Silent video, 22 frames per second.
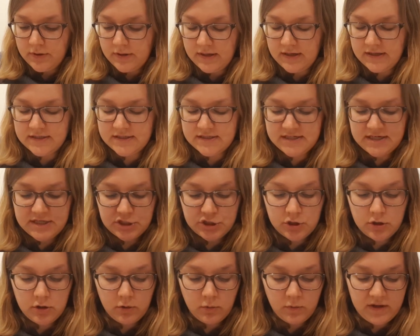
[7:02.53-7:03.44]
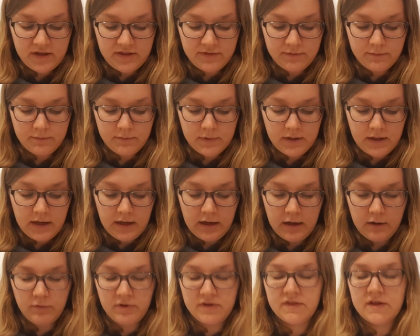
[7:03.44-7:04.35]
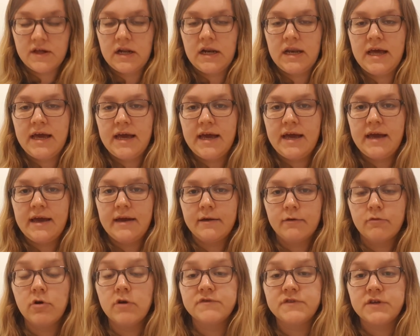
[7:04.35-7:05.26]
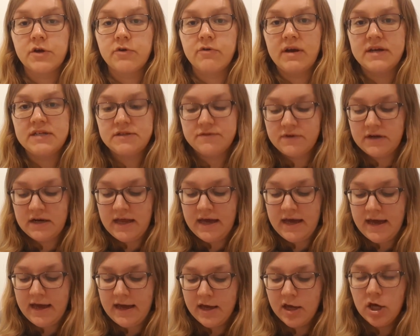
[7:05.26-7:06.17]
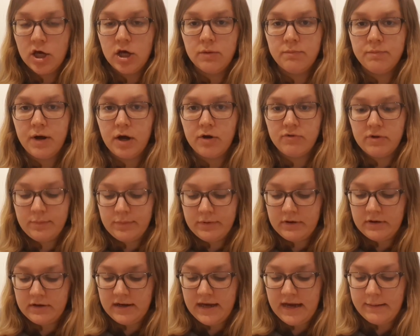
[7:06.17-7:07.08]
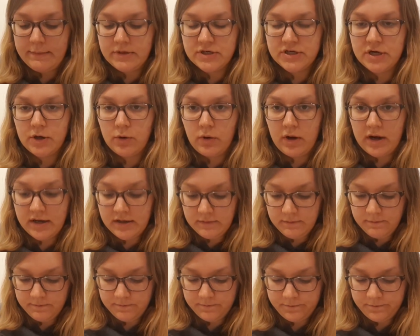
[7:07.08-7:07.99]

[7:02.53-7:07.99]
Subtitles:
a stitch along with Claire, Crafty Creative Claire, Bow Ribbon and Michelle Gunn.